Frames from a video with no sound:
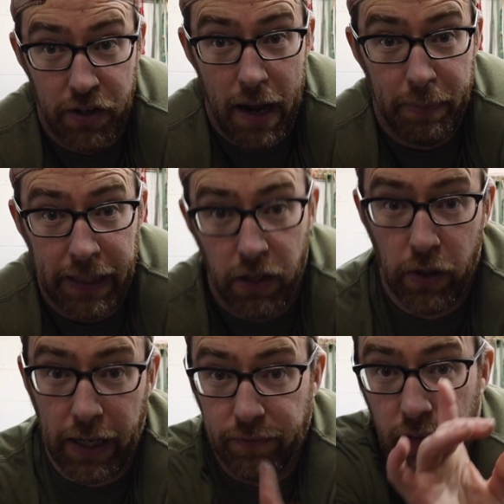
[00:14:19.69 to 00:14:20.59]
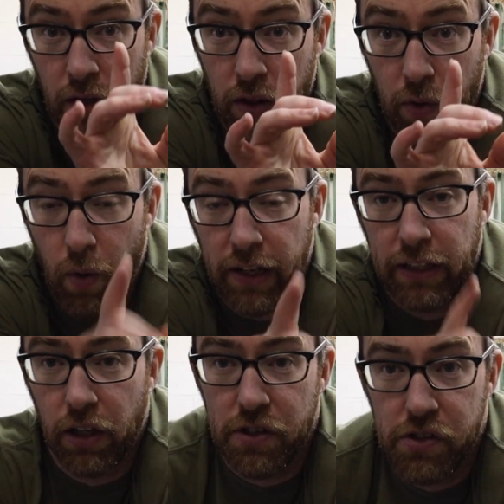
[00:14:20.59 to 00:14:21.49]
are happy. Okay, the
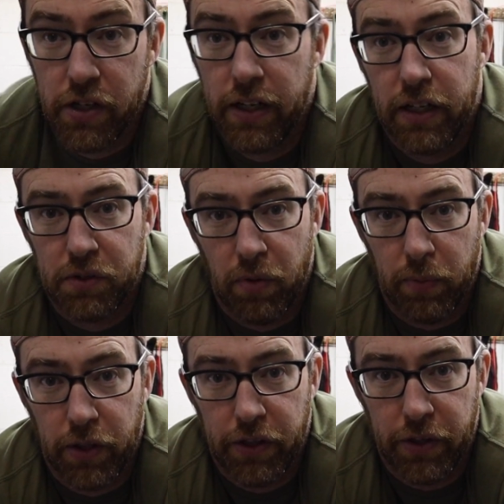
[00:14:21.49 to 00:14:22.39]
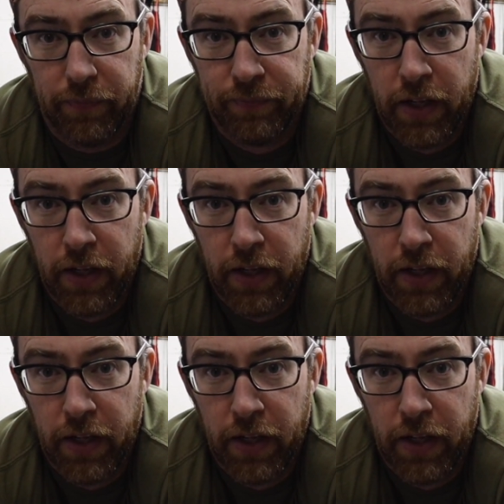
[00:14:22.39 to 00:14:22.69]
walking lunge. Here's what we're gonna do.